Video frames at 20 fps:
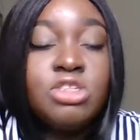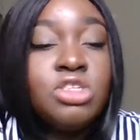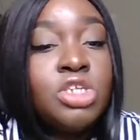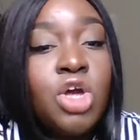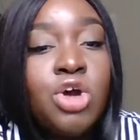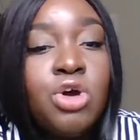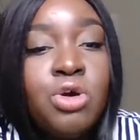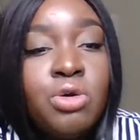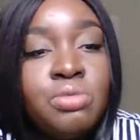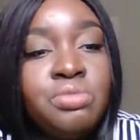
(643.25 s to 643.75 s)

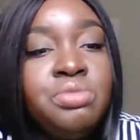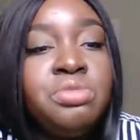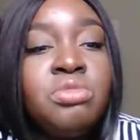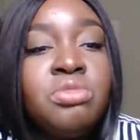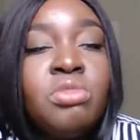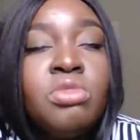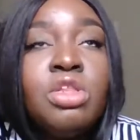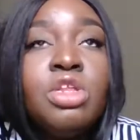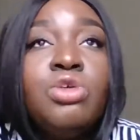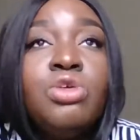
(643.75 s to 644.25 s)
So
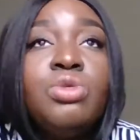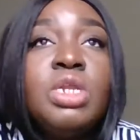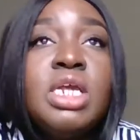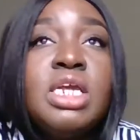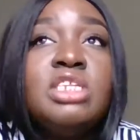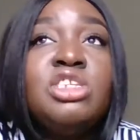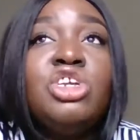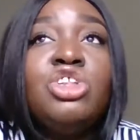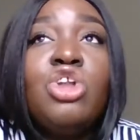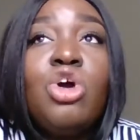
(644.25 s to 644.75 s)
you
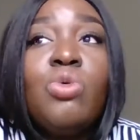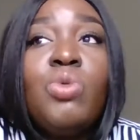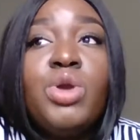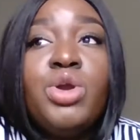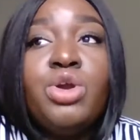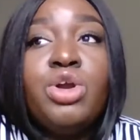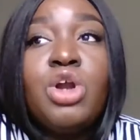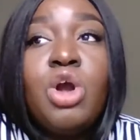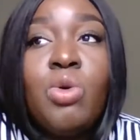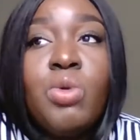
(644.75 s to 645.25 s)
need to know where
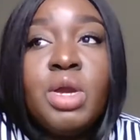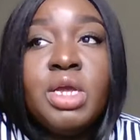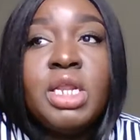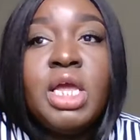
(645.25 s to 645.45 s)
you're going.